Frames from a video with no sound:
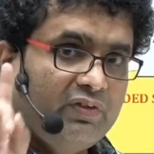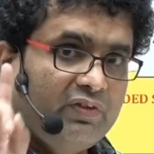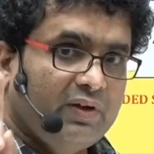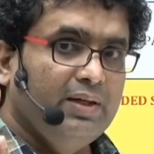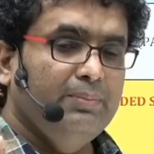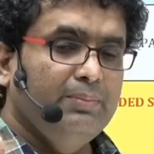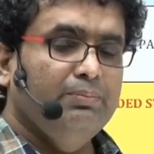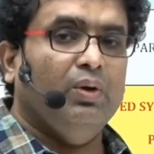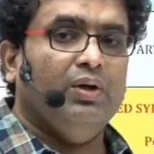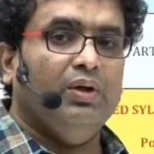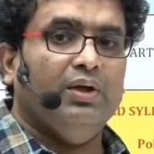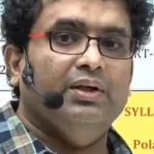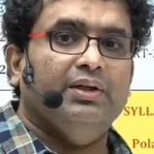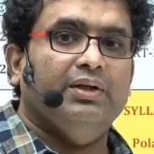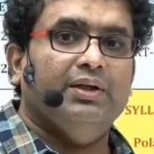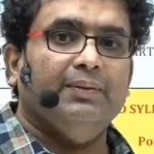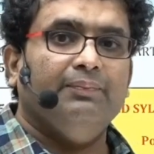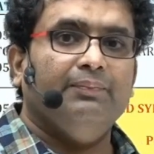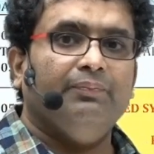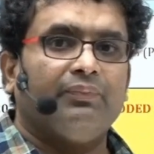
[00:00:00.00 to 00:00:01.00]
important
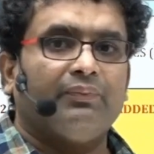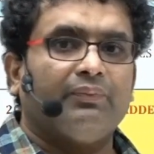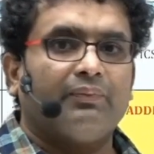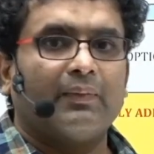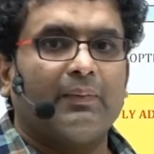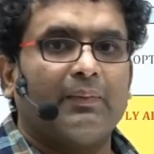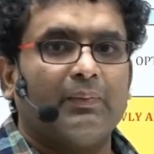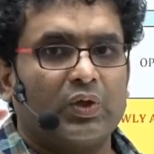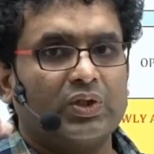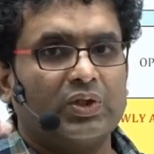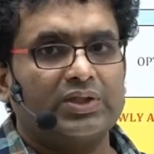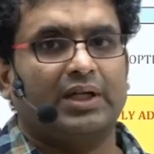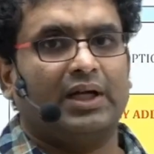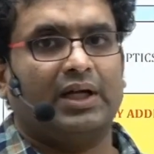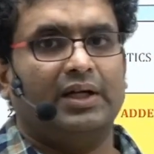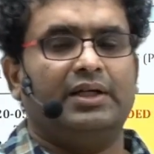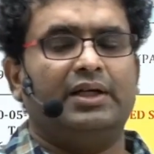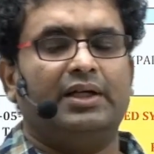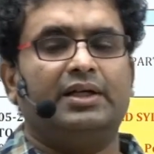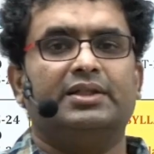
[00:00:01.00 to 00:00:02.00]
thing, because the
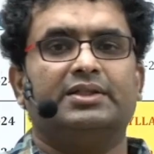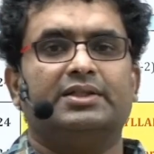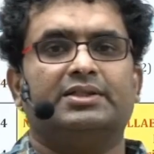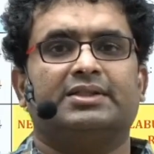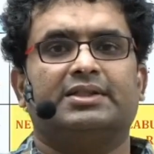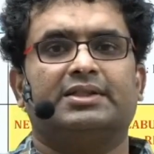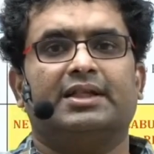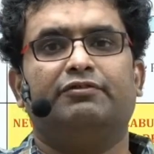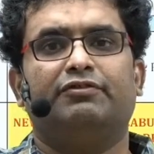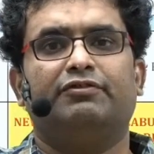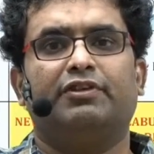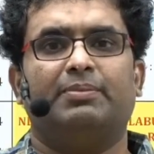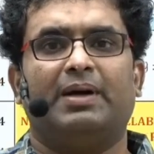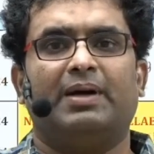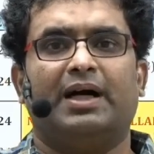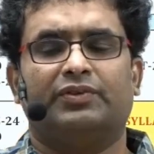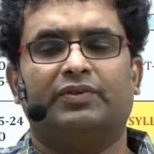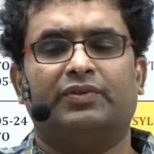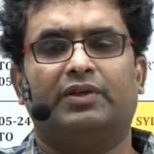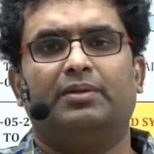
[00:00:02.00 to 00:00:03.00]
content is the same for
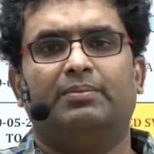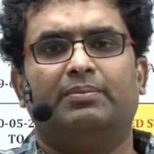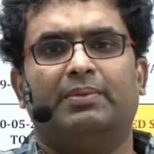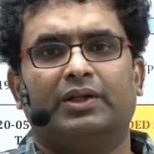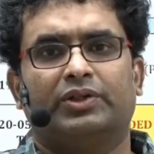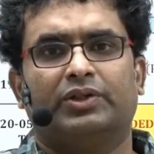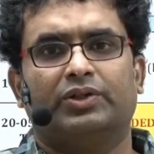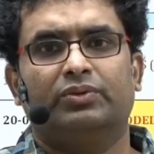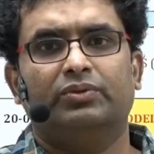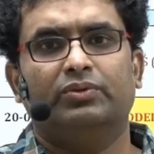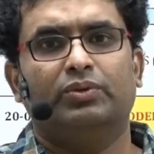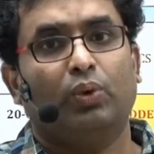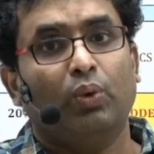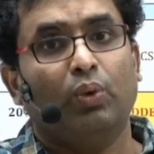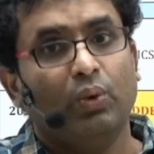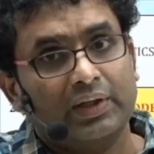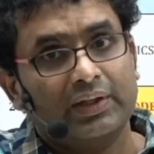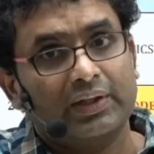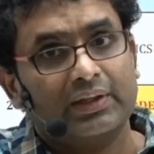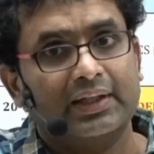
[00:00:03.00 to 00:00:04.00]
batch 1 and batch 2,
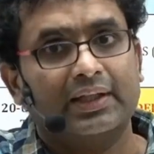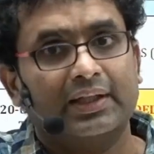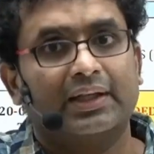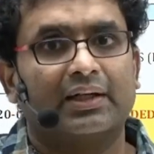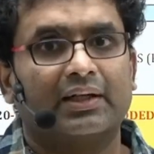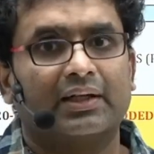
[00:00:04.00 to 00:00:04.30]
don't think